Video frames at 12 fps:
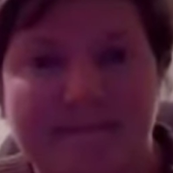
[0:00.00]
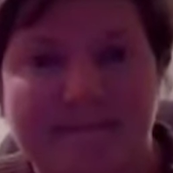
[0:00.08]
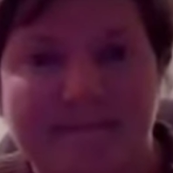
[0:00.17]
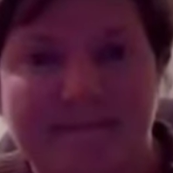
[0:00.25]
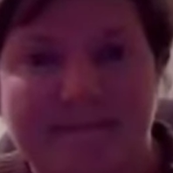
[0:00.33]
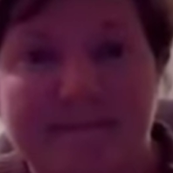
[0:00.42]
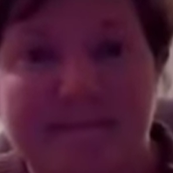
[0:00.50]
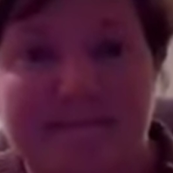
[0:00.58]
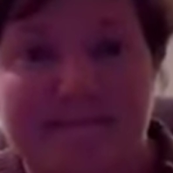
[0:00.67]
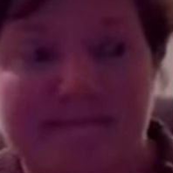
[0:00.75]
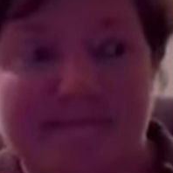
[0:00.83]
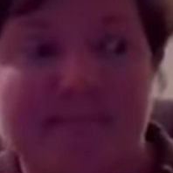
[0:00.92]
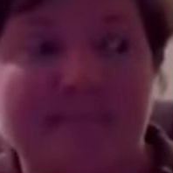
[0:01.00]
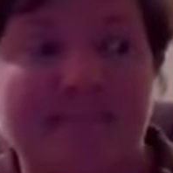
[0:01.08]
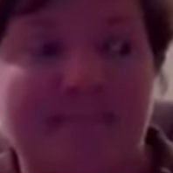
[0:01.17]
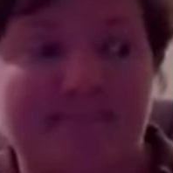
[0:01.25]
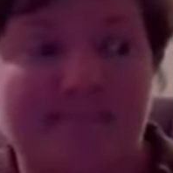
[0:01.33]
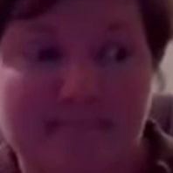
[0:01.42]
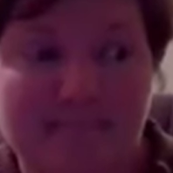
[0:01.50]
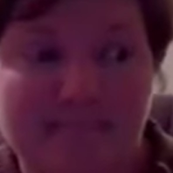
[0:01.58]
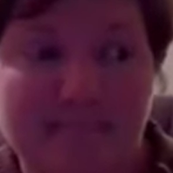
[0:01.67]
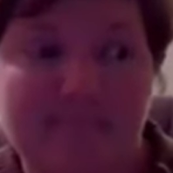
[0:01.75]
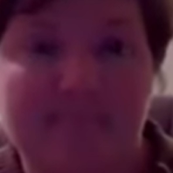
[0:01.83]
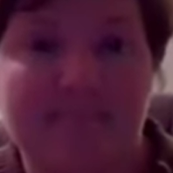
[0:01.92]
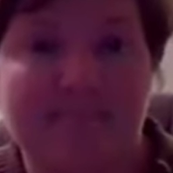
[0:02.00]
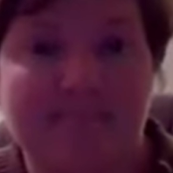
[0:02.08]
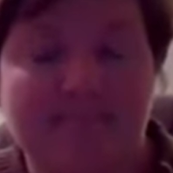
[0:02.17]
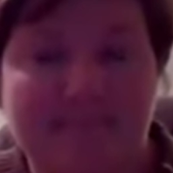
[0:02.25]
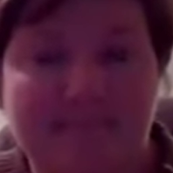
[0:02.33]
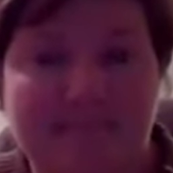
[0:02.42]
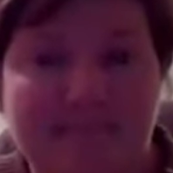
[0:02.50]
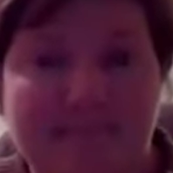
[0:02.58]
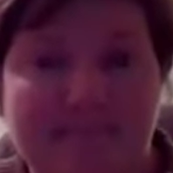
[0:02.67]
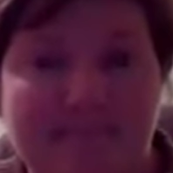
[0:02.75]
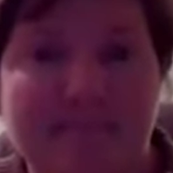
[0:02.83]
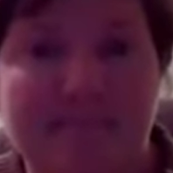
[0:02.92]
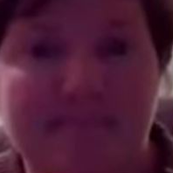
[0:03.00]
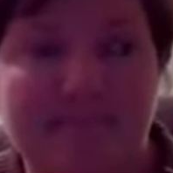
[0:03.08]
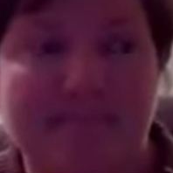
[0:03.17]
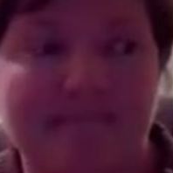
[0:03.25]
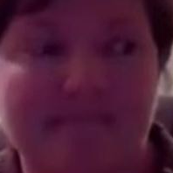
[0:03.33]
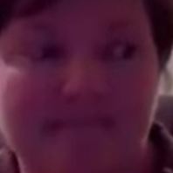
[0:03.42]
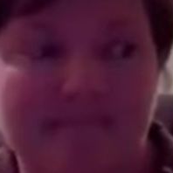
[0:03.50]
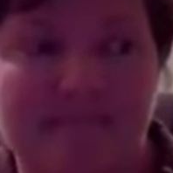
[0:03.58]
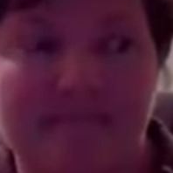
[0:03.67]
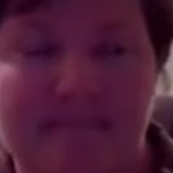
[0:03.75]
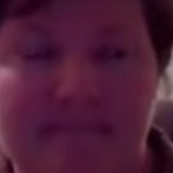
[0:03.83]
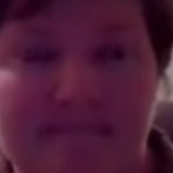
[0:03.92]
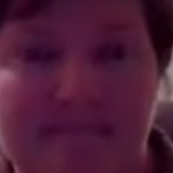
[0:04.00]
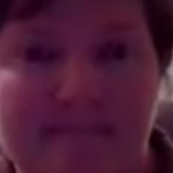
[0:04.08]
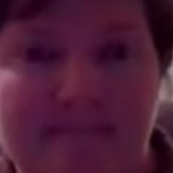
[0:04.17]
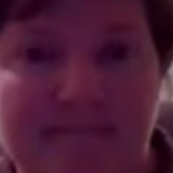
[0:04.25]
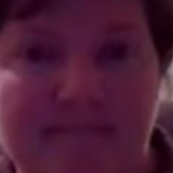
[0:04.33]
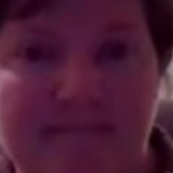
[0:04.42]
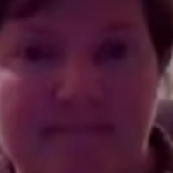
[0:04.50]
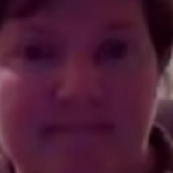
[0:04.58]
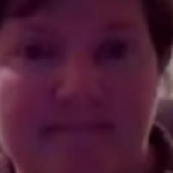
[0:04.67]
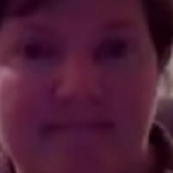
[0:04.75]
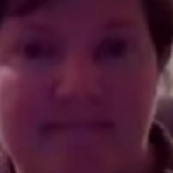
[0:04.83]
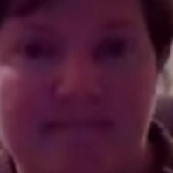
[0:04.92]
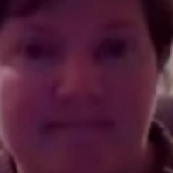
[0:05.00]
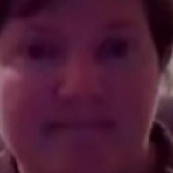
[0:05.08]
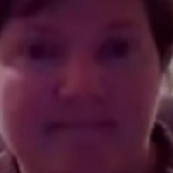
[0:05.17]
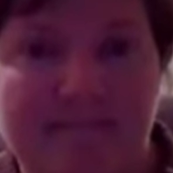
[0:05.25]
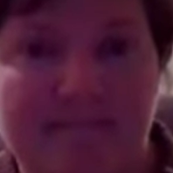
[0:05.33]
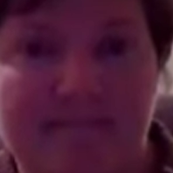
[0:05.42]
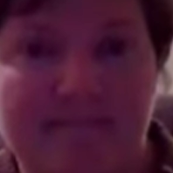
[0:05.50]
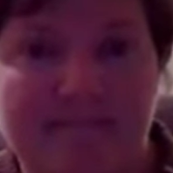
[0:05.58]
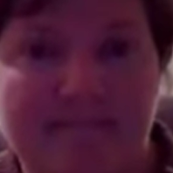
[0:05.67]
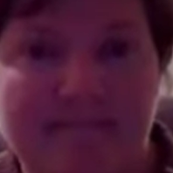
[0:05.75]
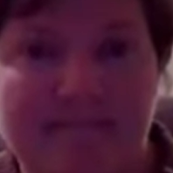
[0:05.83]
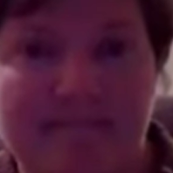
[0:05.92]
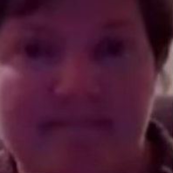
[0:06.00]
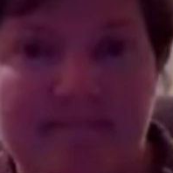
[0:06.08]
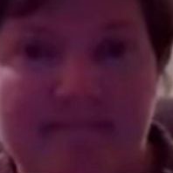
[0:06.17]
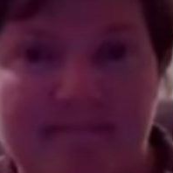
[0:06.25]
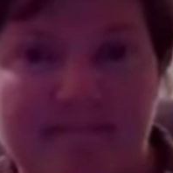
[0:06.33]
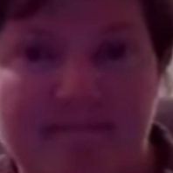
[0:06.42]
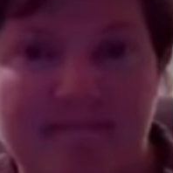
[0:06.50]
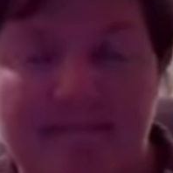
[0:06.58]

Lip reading: [no speech]